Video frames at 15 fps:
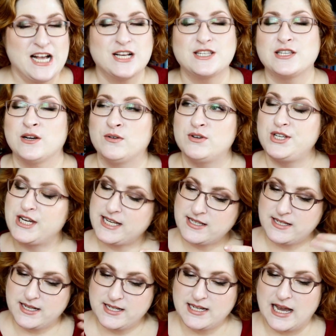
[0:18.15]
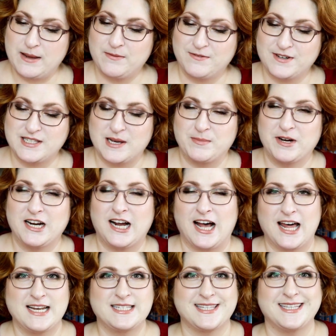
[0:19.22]
So just in time for summer.
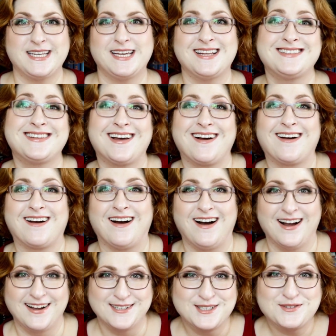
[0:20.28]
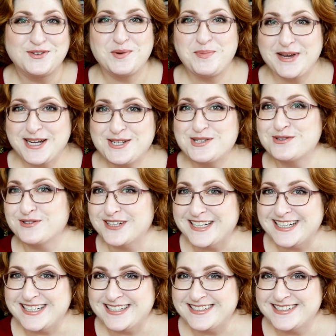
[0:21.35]
Honestly, it's kind of a beach
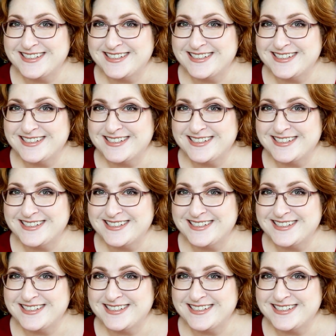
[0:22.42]
read.